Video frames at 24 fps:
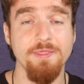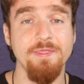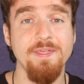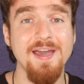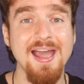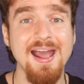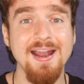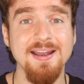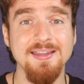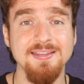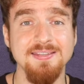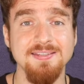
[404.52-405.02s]
then
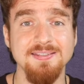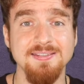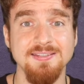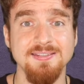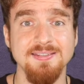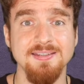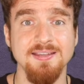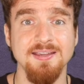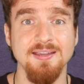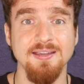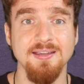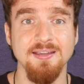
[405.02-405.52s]
that
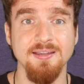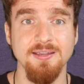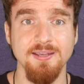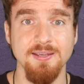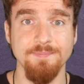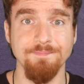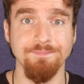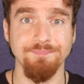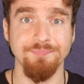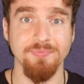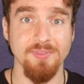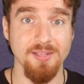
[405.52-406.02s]
is
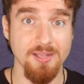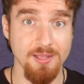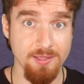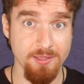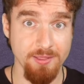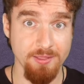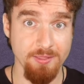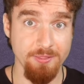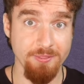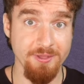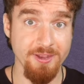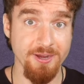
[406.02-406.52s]

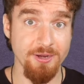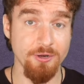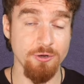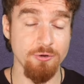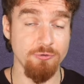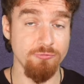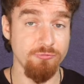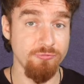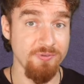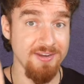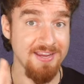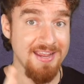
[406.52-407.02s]

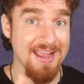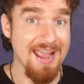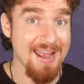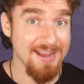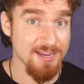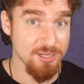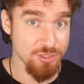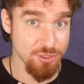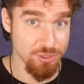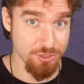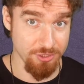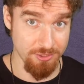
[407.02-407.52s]
their
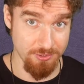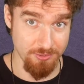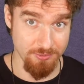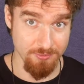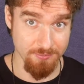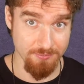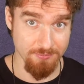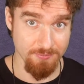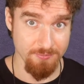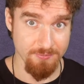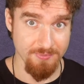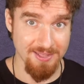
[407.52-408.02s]

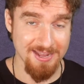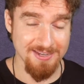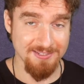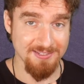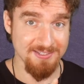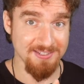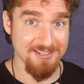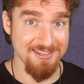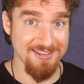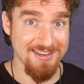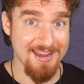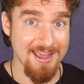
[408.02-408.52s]
reaction.
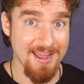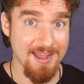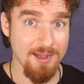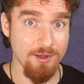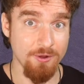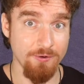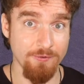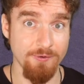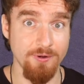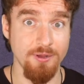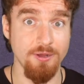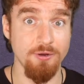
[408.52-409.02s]
That's a
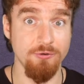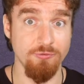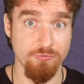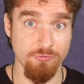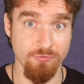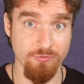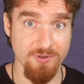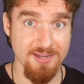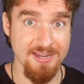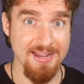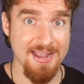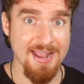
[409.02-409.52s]
noun,
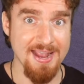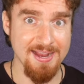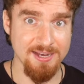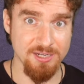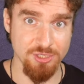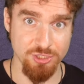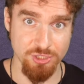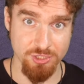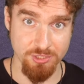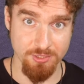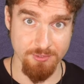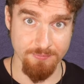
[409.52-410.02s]

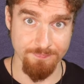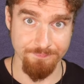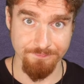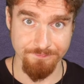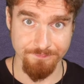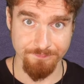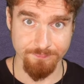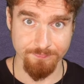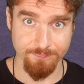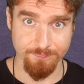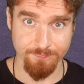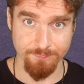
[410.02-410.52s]
reaction.
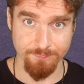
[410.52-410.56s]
